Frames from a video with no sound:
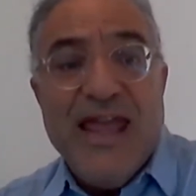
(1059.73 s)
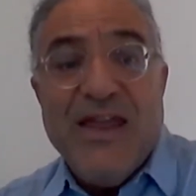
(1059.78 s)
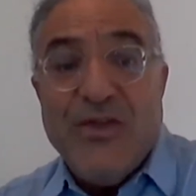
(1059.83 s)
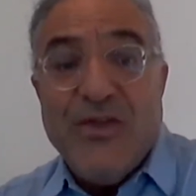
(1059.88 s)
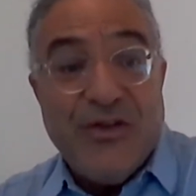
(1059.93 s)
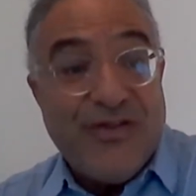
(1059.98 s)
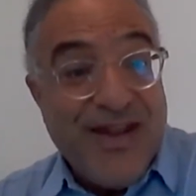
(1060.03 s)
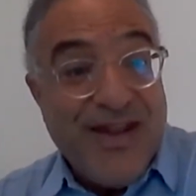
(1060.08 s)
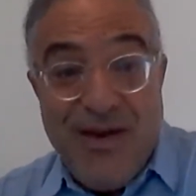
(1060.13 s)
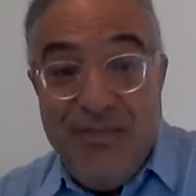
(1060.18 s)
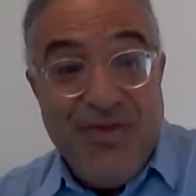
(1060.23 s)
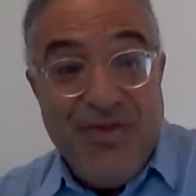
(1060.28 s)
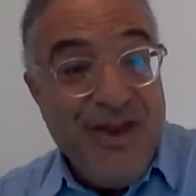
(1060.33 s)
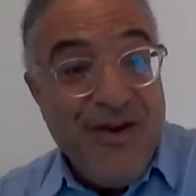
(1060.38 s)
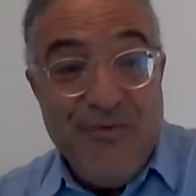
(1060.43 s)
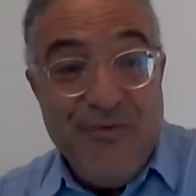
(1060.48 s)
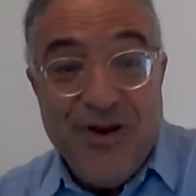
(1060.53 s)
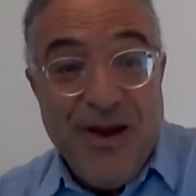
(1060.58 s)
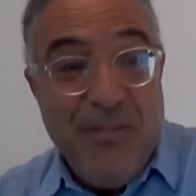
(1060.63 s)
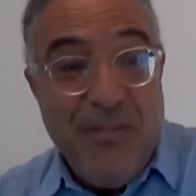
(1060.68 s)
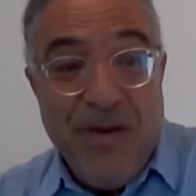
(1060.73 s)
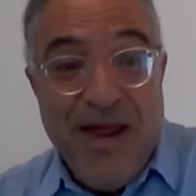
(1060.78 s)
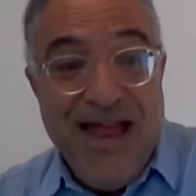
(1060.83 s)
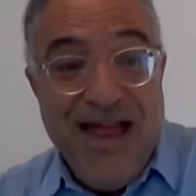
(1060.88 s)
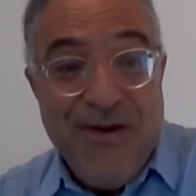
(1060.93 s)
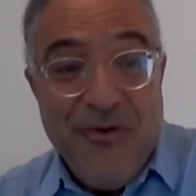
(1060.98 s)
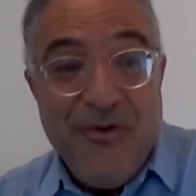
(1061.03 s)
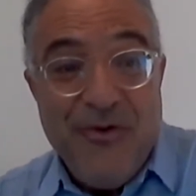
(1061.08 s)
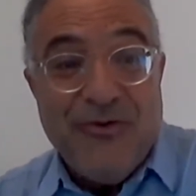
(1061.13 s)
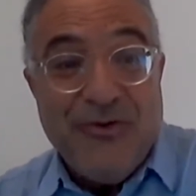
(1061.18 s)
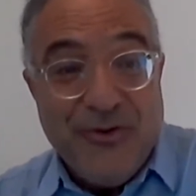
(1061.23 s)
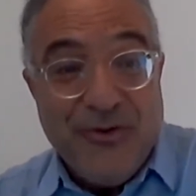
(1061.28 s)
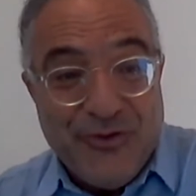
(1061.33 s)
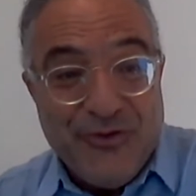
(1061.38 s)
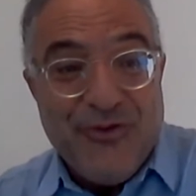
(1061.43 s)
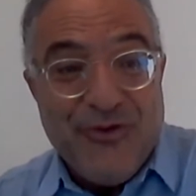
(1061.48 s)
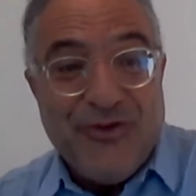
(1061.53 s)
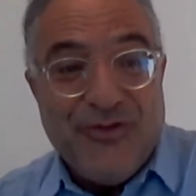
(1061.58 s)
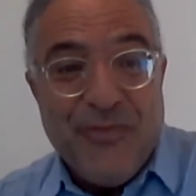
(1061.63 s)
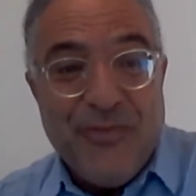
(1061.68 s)
The same thing would apply also to
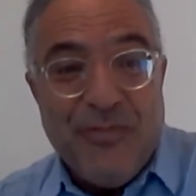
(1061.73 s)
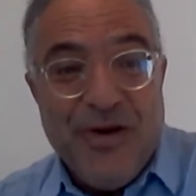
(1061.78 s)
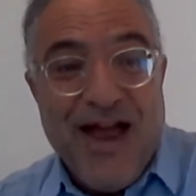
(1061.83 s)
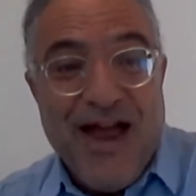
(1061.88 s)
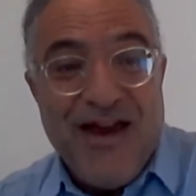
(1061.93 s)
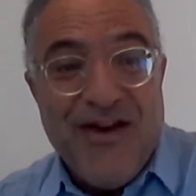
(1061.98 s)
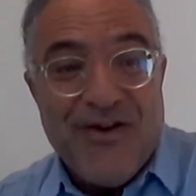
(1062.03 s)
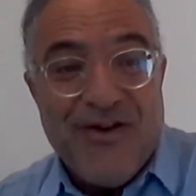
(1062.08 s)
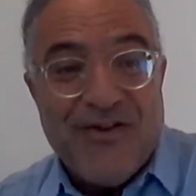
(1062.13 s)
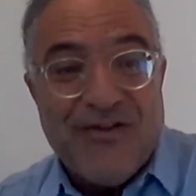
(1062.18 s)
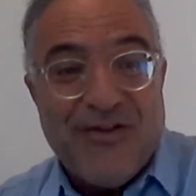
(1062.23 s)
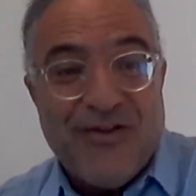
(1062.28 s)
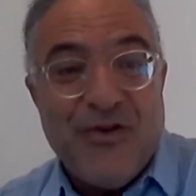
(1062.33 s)
your suppliers.